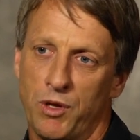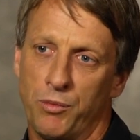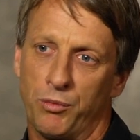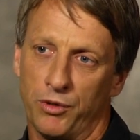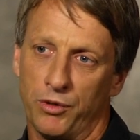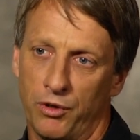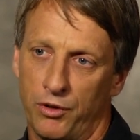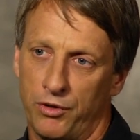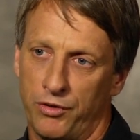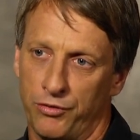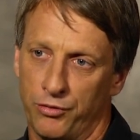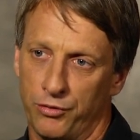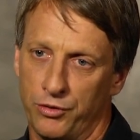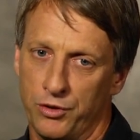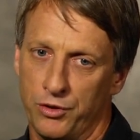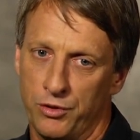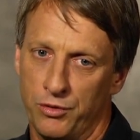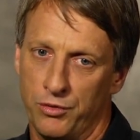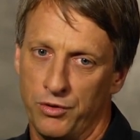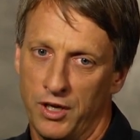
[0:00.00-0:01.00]
we broke
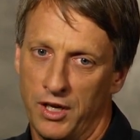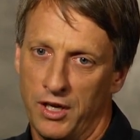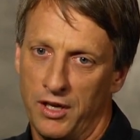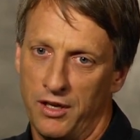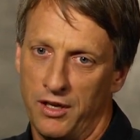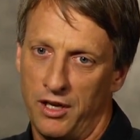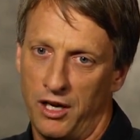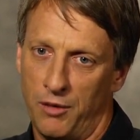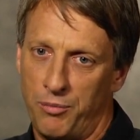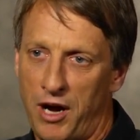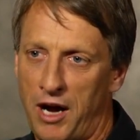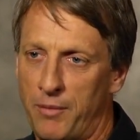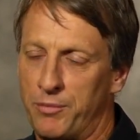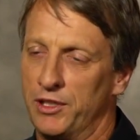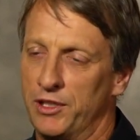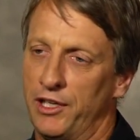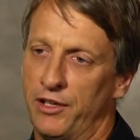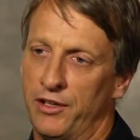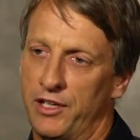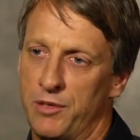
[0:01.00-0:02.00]
through a
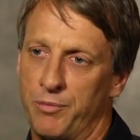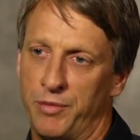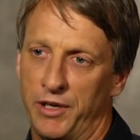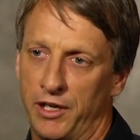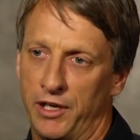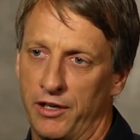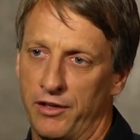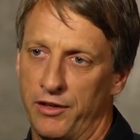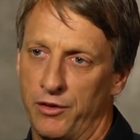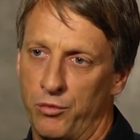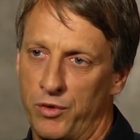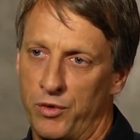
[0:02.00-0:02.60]
popularity barrier that